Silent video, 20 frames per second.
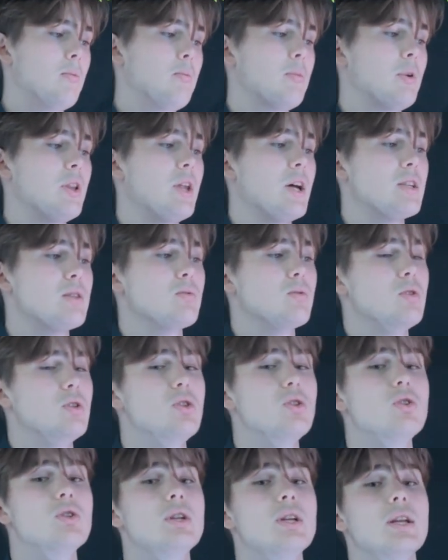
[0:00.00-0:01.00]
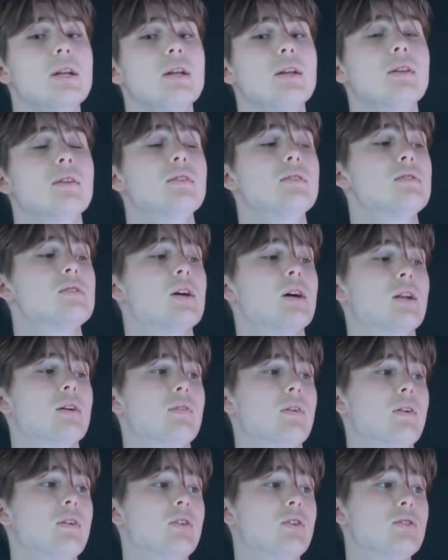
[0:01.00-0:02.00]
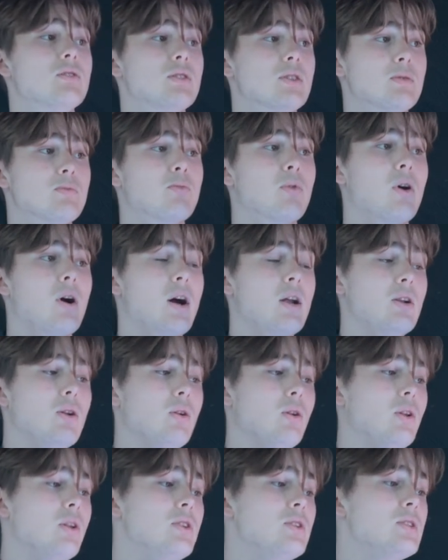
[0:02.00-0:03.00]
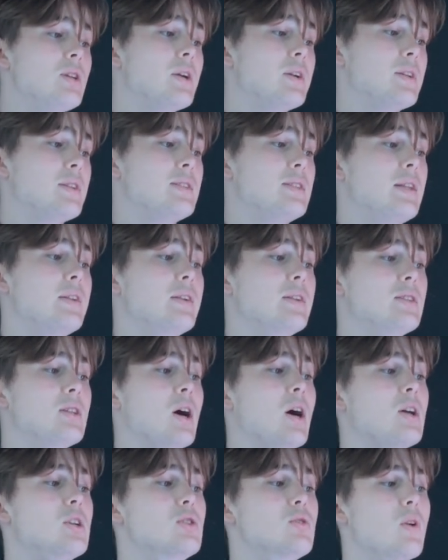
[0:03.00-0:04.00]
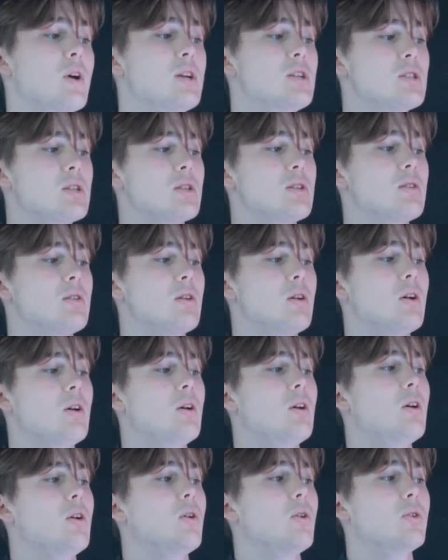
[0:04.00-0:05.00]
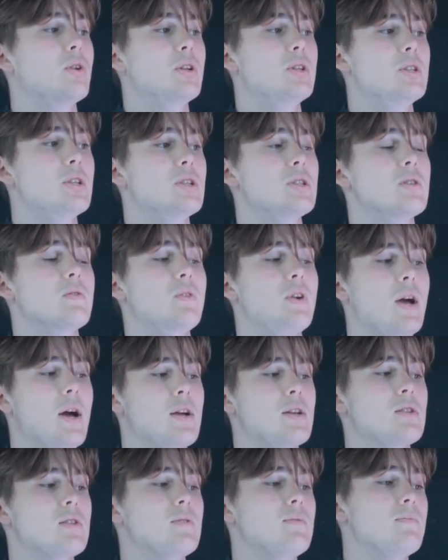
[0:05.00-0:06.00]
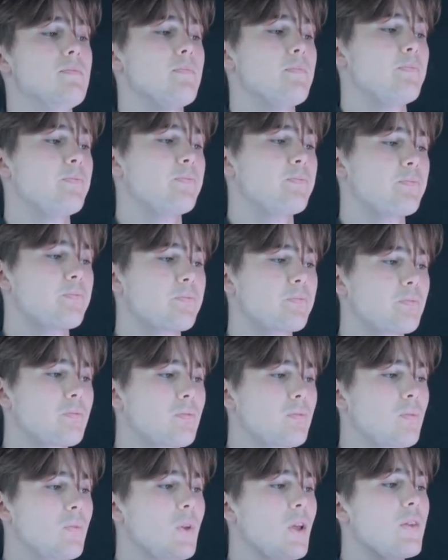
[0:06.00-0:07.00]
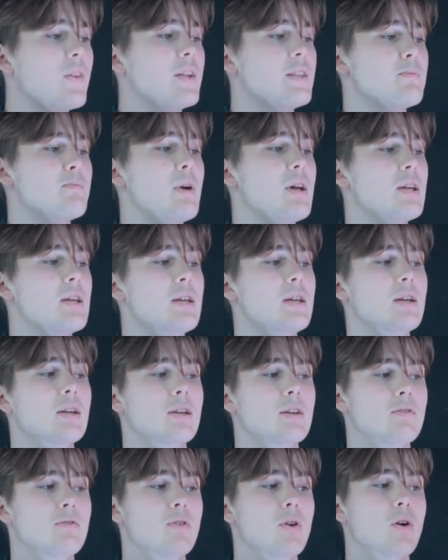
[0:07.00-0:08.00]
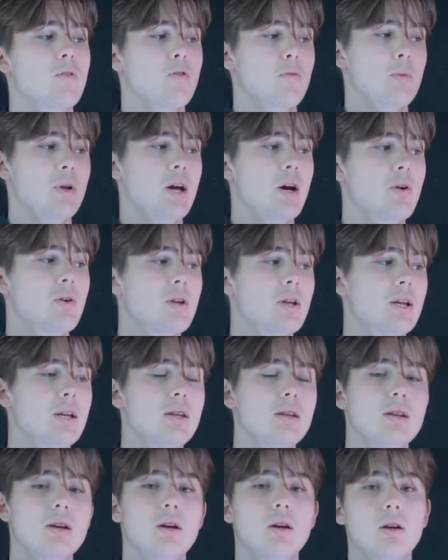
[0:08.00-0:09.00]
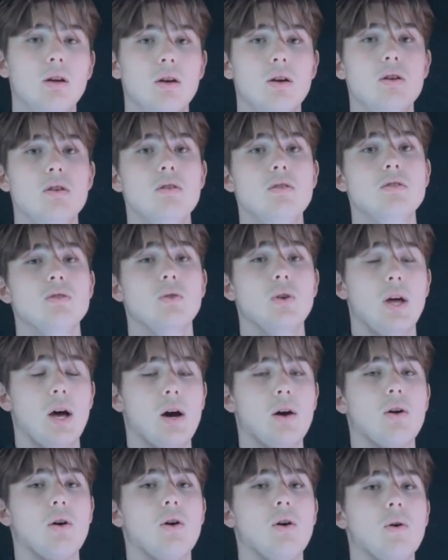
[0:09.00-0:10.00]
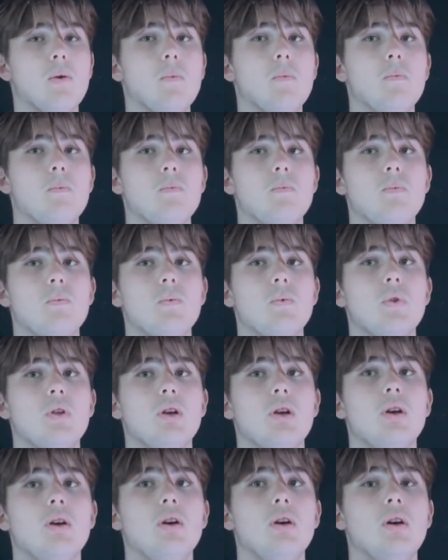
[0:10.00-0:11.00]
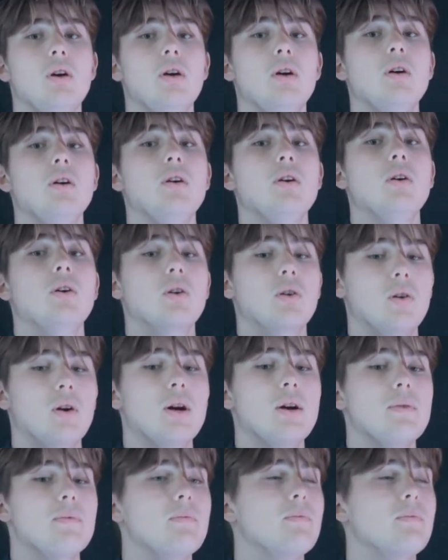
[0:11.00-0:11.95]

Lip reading: but that's when you need to kind of use this prior knowledge to understand that it's a hydration or an addition reaction that's making it convert from an alkene to an alcohol. All right.